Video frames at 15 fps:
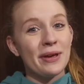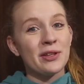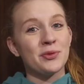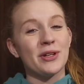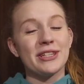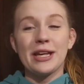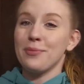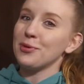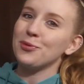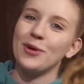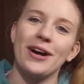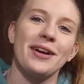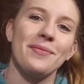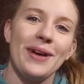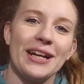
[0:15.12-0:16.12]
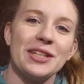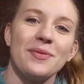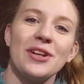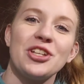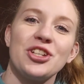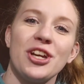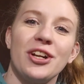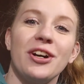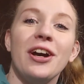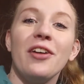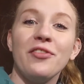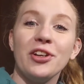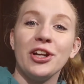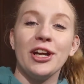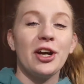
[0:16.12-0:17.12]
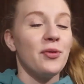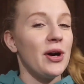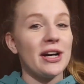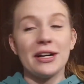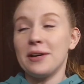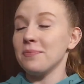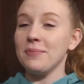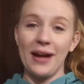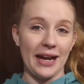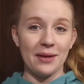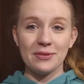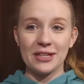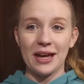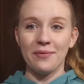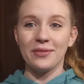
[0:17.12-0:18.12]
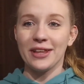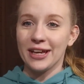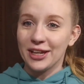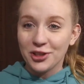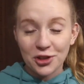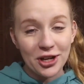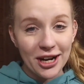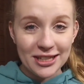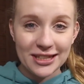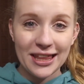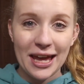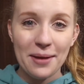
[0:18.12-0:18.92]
What's up and welcome back to my channel. If you're new here, welcome. My name is Emily. You guys are the